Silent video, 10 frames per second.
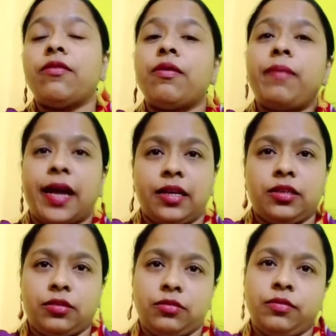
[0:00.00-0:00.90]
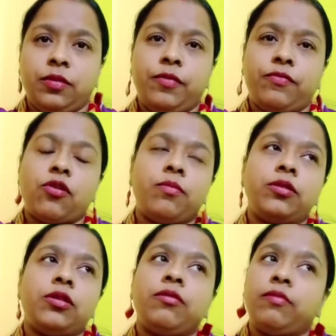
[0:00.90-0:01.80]
a plant will be formed
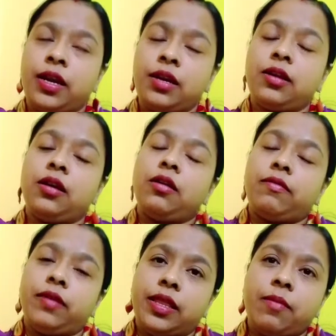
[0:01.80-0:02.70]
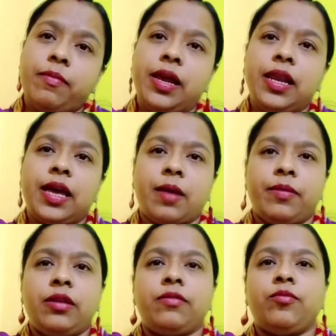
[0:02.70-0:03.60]
when the male
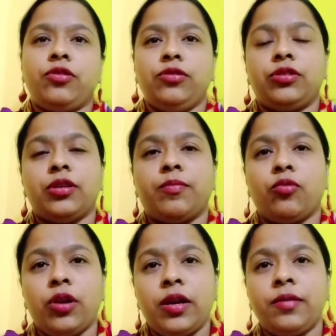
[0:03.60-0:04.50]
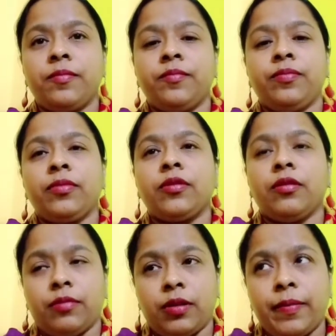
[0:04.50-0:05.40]
gamete produce the pollen.
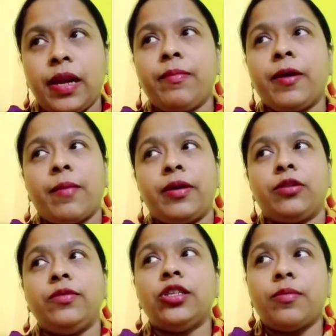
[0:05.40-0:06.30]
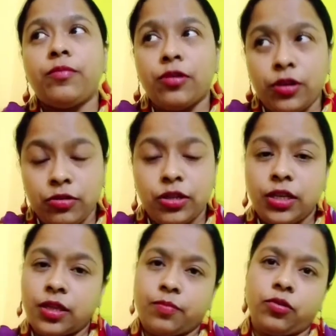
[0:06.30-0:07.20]
The male gametes which are
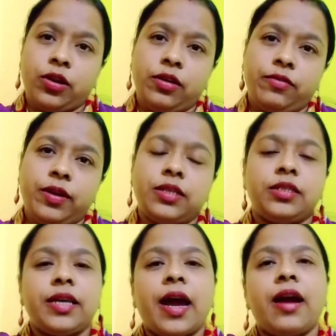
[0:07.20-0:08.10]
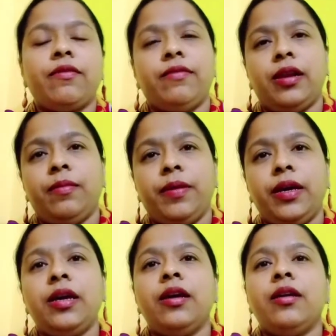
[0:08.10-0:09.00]
producing the pollen grains, that will
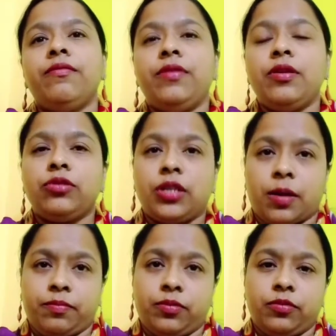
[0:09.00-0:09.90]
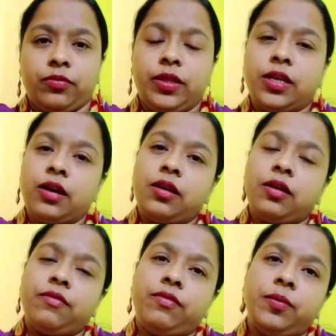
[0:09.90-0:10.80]
be fused up with the
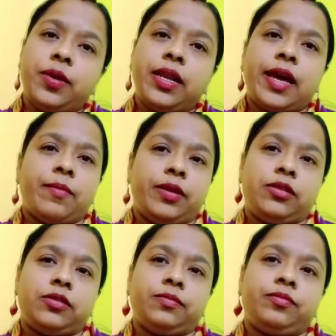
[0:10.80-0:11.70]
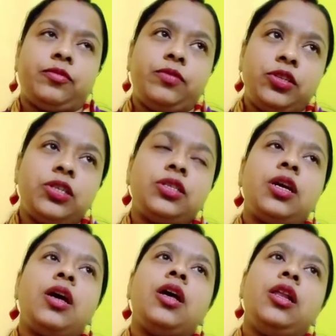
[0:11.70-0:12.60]
female gamete, which is
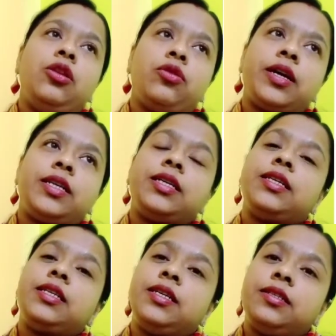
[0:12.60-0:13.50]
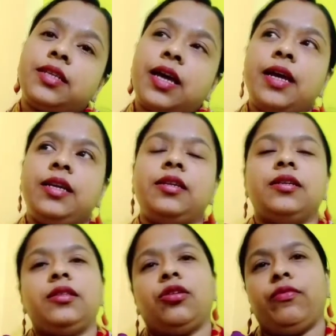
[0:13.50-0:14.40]
located inside
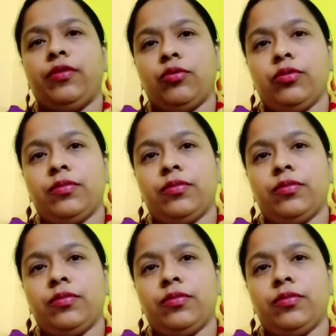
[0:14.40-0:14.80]
the ovule.